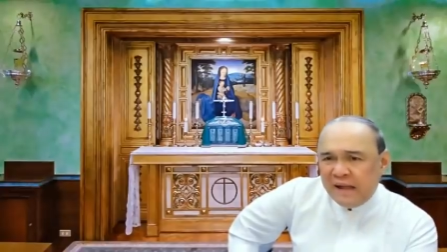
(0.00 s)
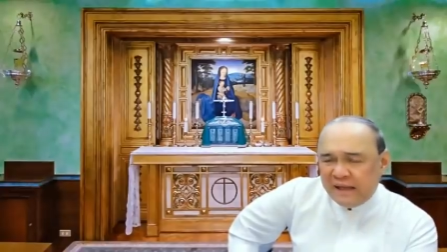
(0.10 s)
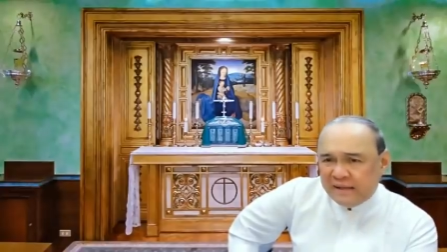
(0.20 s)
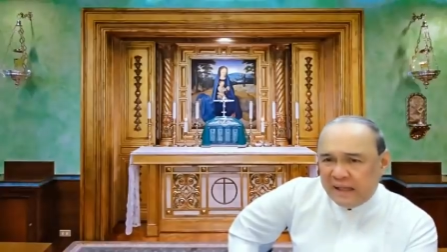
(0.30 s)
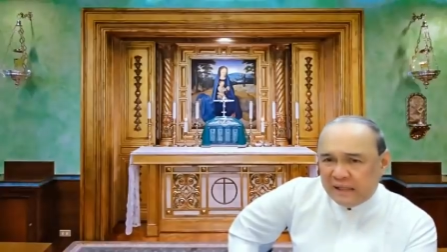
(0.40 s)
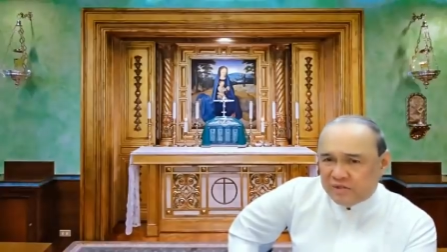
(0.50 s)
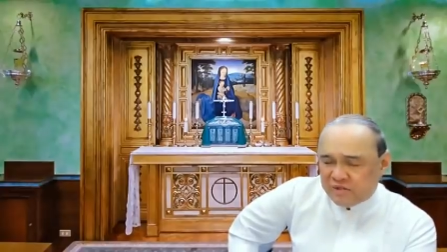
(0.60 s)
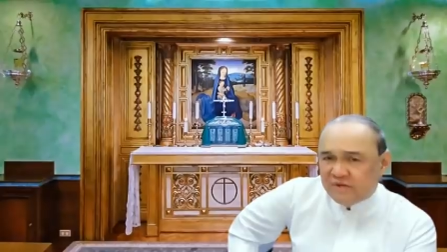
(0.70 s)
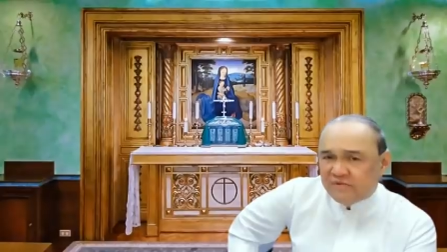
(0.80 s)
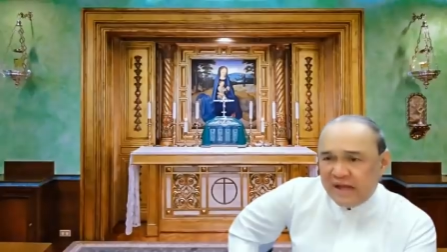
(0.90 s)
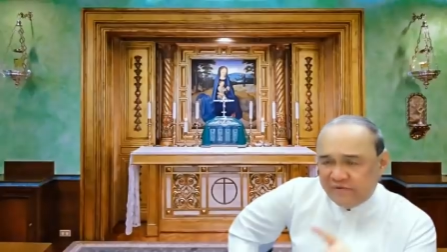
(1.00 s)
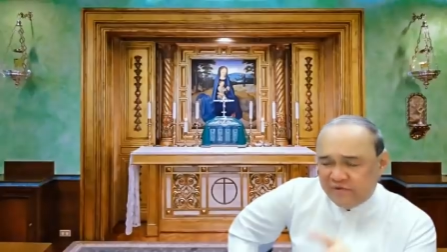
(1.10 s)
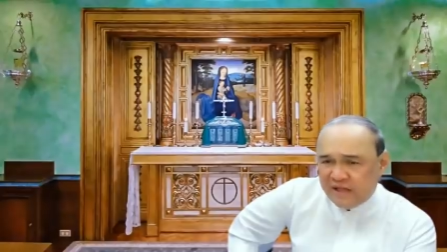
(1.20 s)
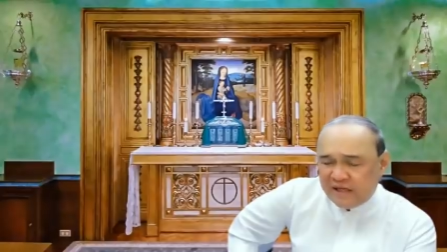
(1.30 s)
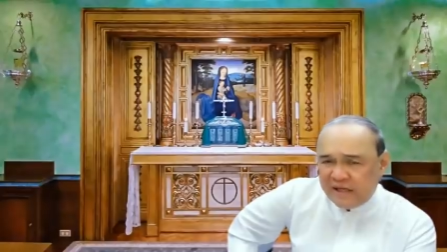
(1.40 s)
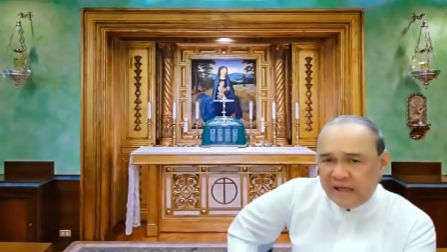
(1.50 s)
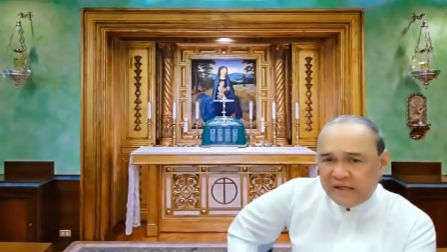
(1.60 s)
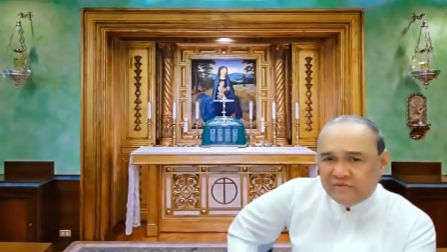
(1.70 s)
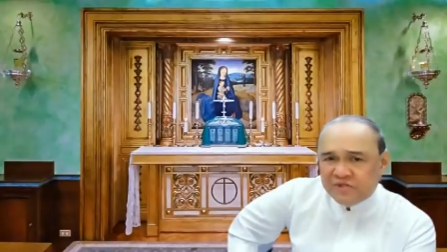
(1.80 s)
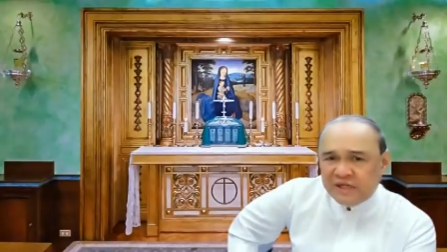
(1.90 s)
like that to survive with that kind
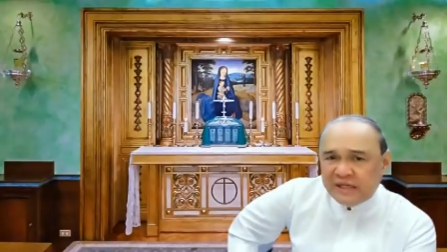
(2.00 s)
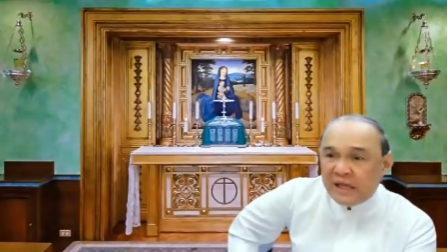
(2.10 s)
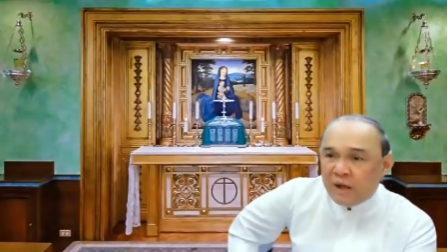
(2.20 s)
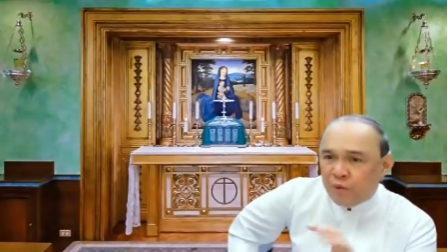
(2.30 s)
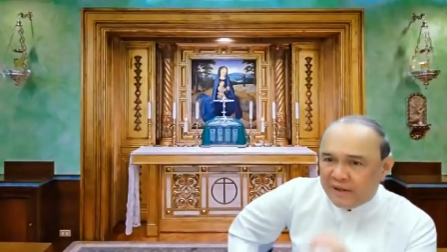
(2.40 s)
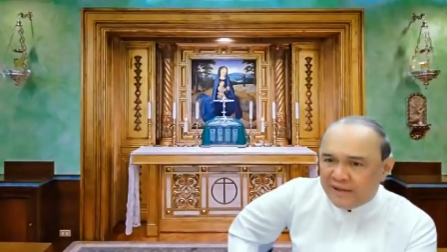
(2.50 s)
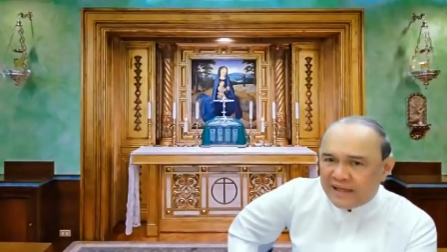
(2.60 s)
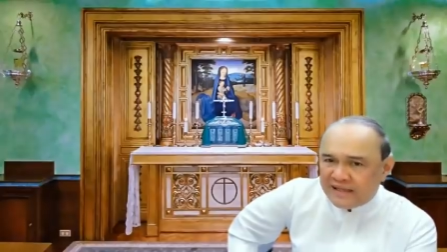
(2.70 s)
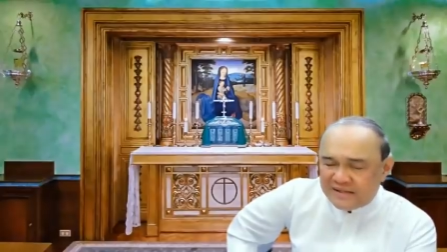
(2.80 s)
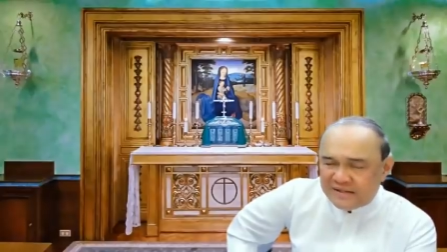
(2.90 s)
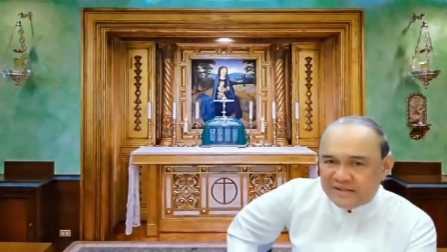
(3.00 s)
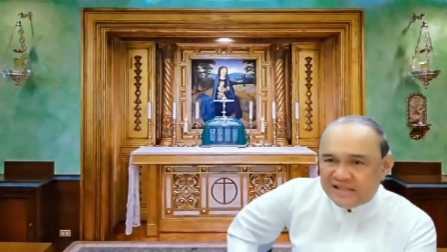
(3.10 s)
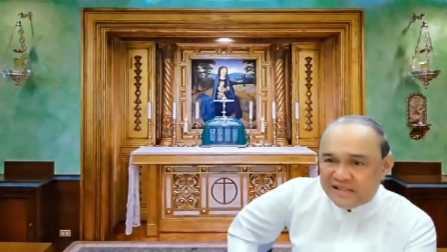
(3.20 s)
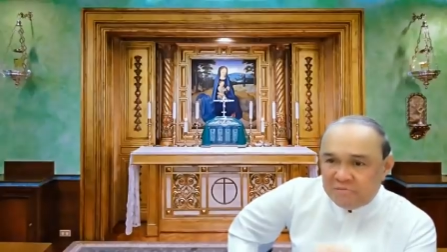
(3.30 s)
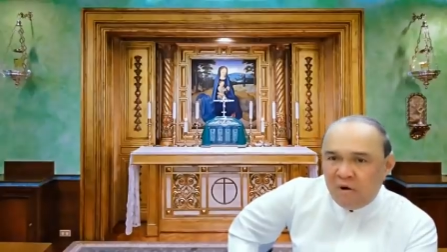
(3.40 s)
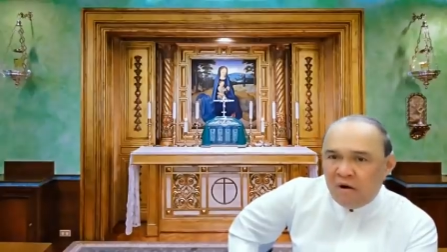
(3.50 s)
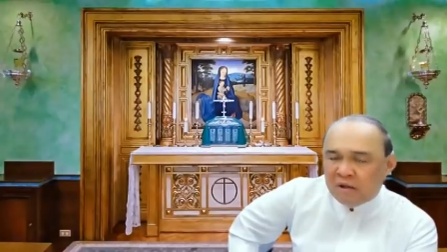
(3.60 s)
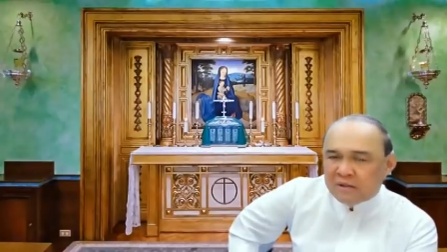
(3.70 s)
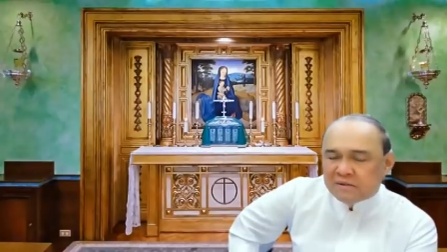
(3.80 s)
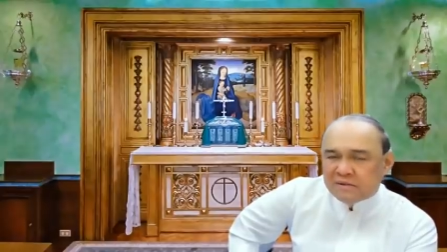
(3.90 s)
of trade, with that small